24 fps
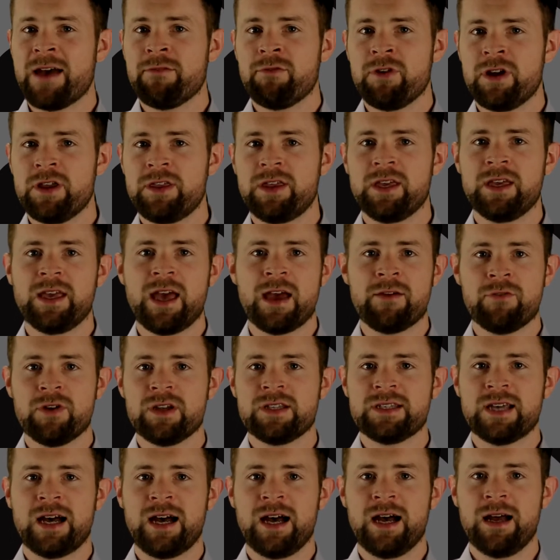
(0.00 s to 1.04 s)
everything every
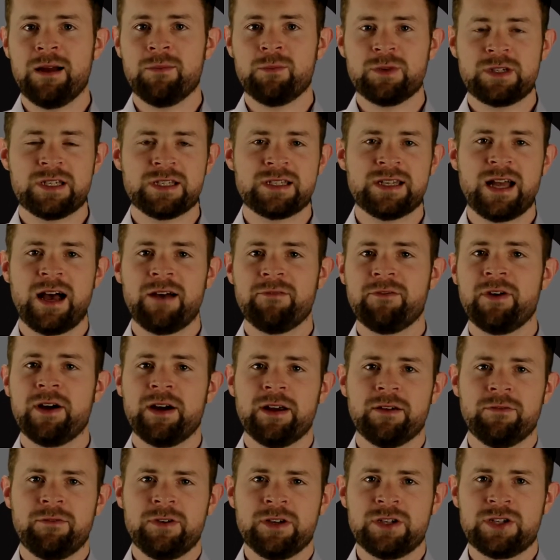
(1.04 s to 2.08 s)
time, which is not very
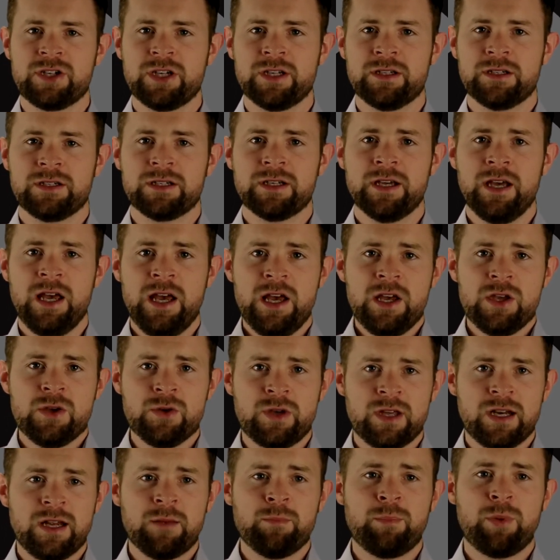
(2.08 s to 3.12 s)
efficient, you
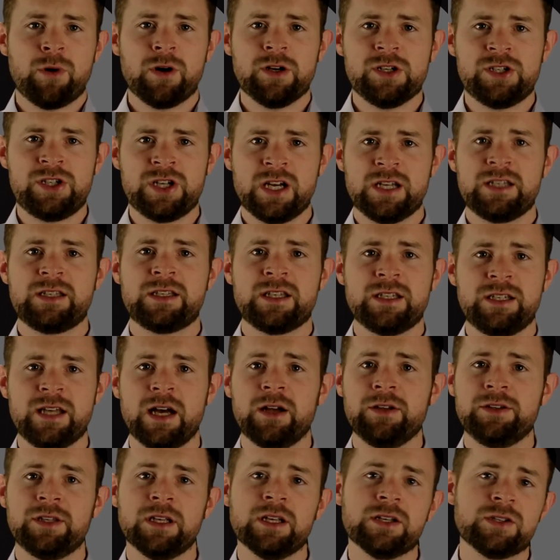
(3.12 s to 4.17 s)
can import just the
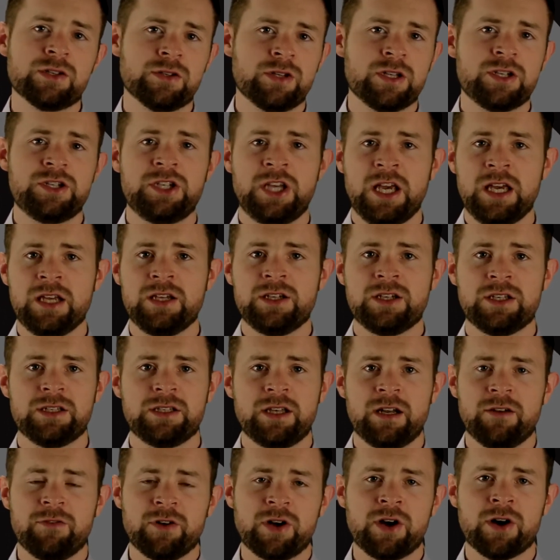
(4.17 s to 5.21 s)
deltas or the changes
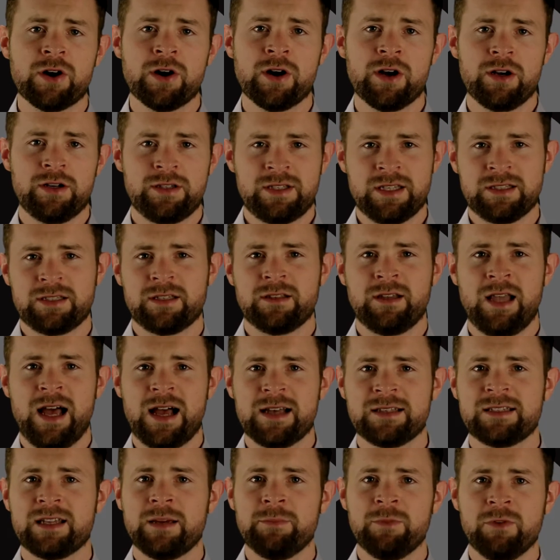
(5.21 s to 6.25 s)
that have occurred since the
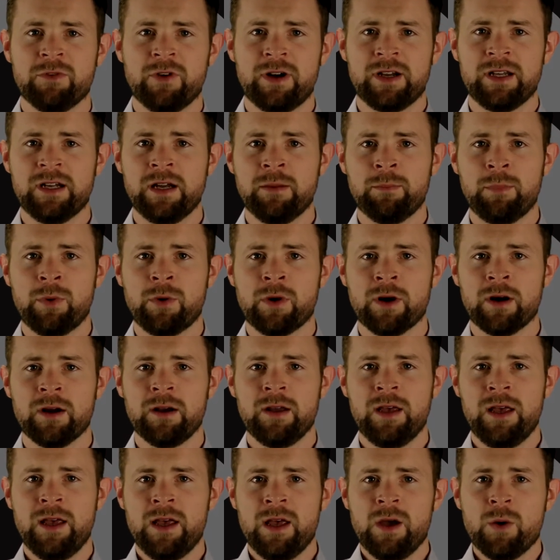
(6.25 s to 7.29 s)
last time you run an import.
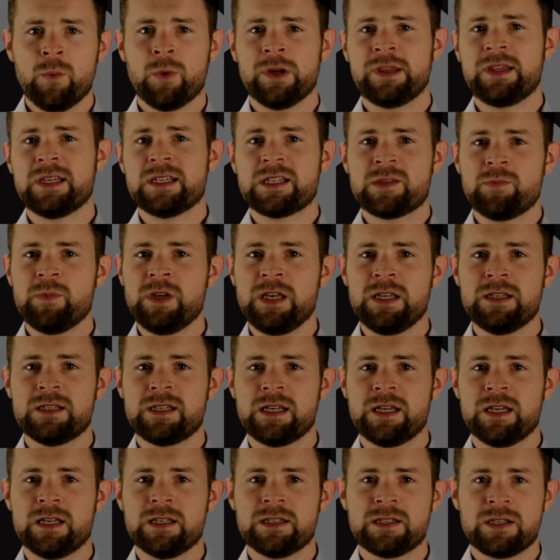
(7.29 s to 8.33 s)
What this means
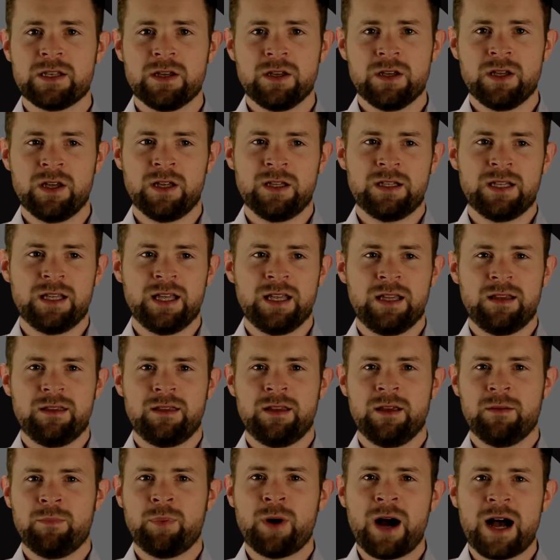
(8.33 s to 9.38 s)
is
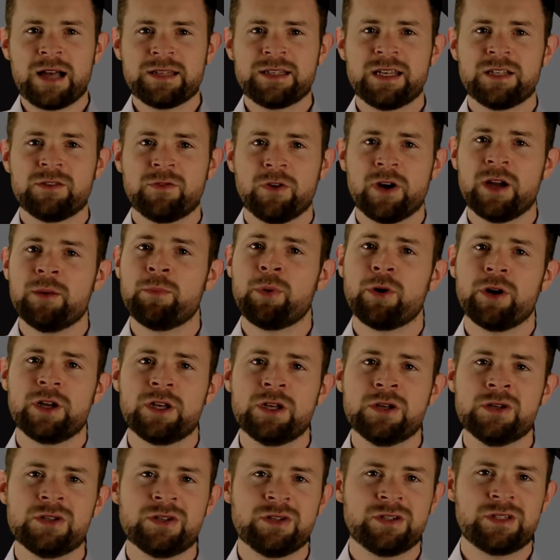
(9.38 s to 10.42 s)
the process for importing
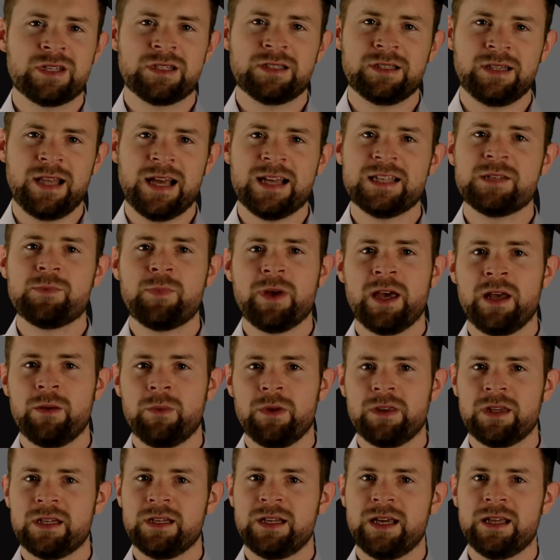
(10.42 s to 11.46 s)
users is less
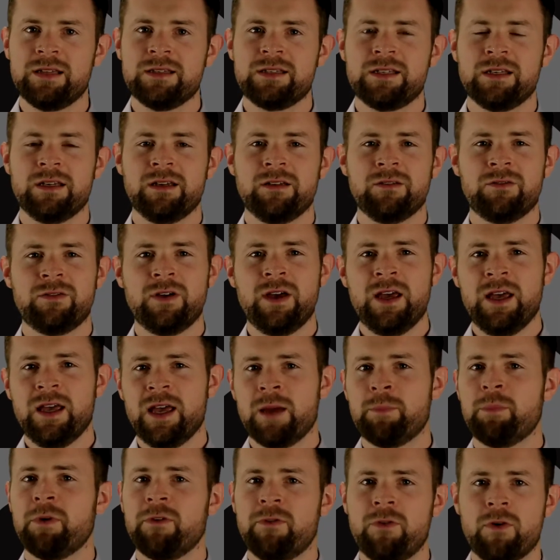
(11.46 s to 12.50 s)
bandwidth intensive,
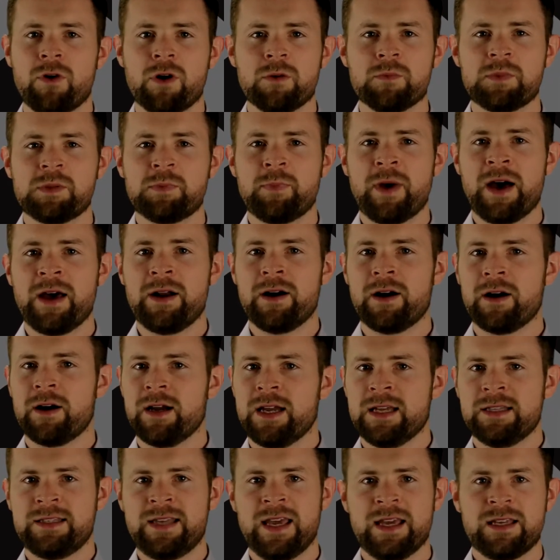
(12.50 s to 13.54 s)
it performs better,
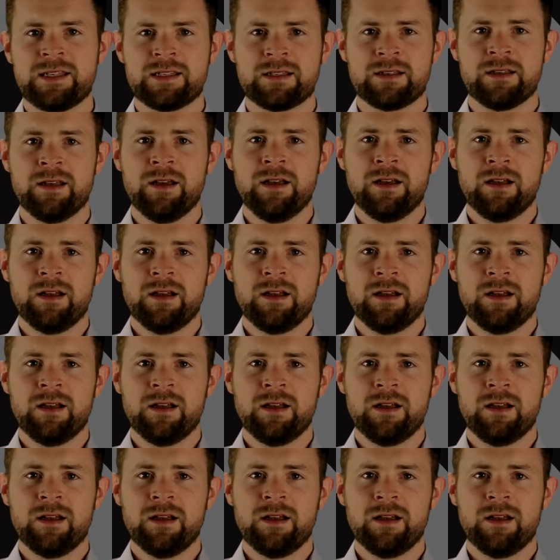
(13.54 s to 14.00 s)
it takes